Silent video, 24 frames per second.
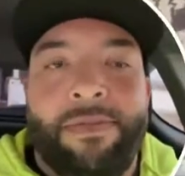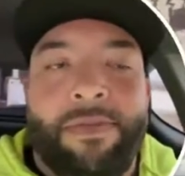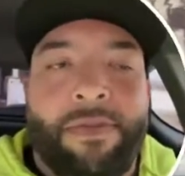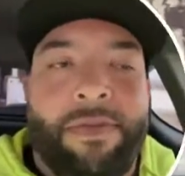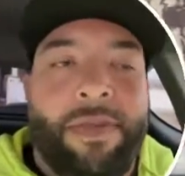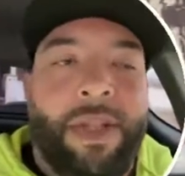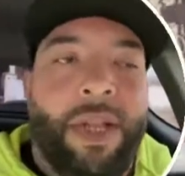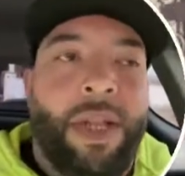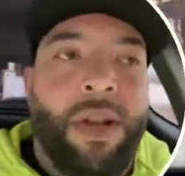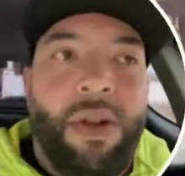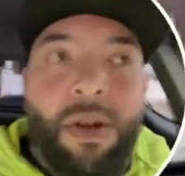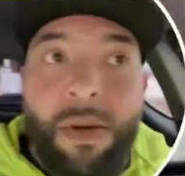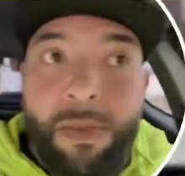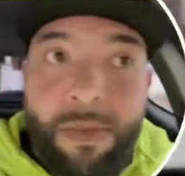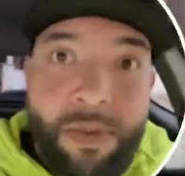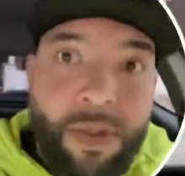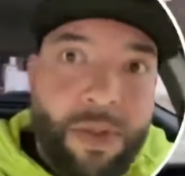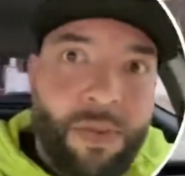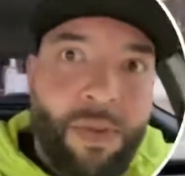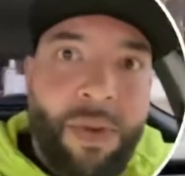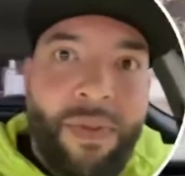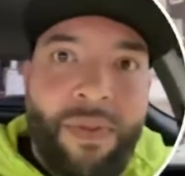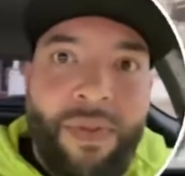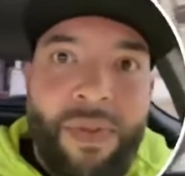Like, oh, I'm using
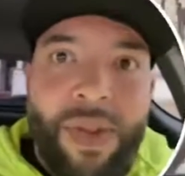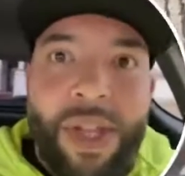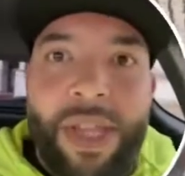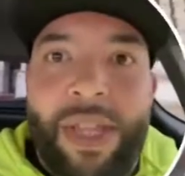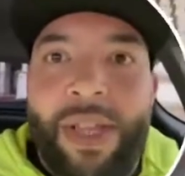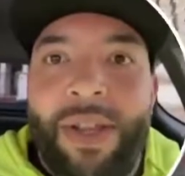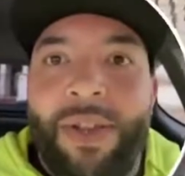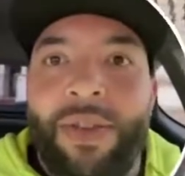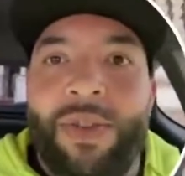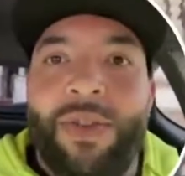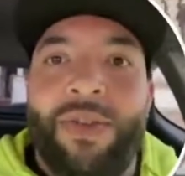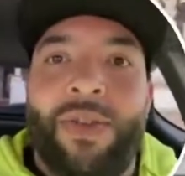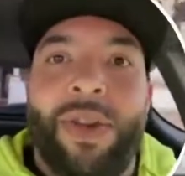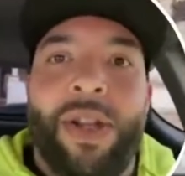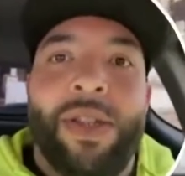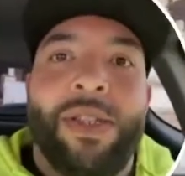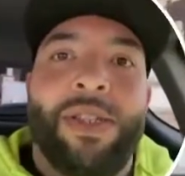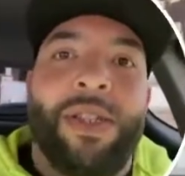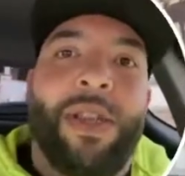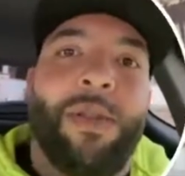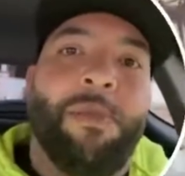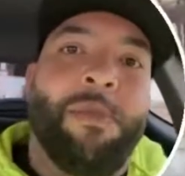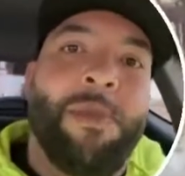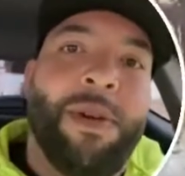150 because you're trying to
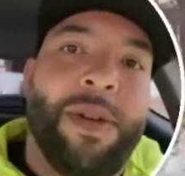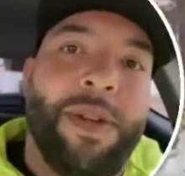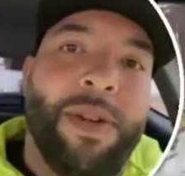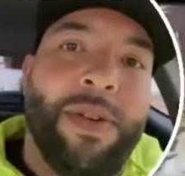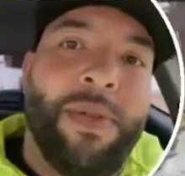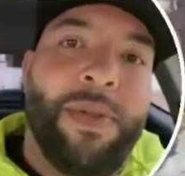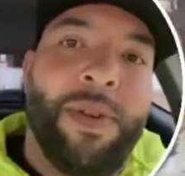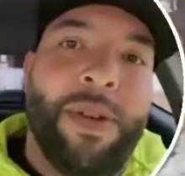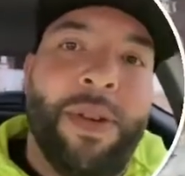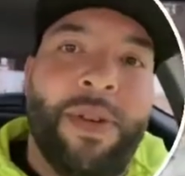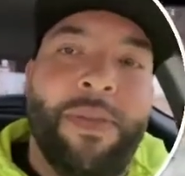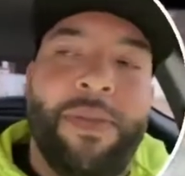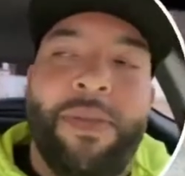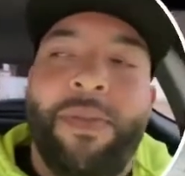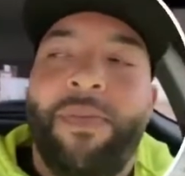save money or whatever.